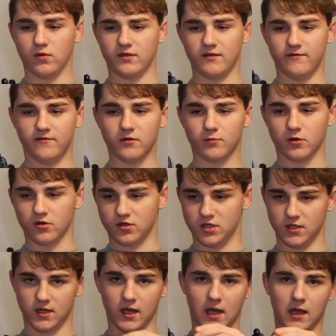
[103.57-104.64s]
with the football
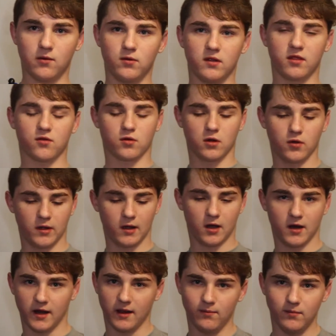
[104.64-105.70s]
jig, I would throw it
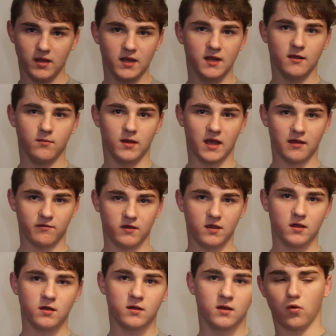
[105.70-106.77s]
on a medium
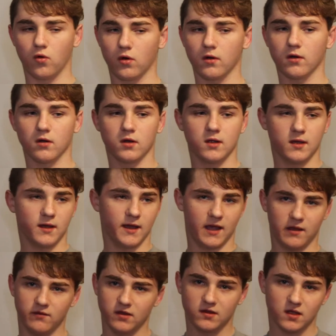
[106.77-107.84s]
heavy or a
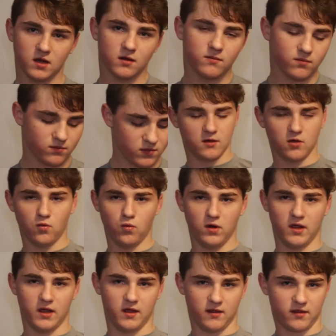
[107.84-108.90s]
heavy setup
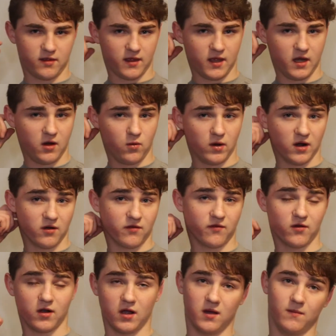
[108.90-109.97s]
with anywhere
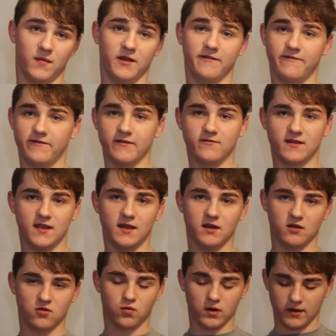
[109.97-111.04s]
from 15 to
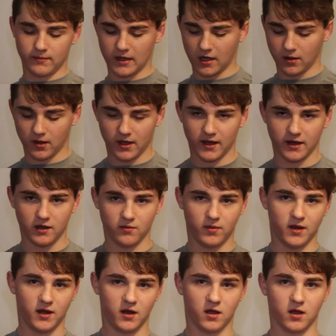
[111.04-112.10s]
20 pound line,
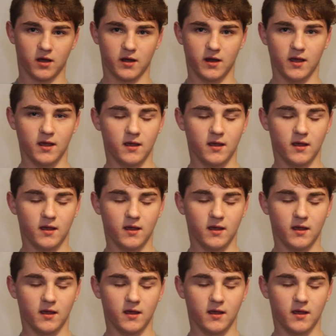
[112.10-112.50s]
depending on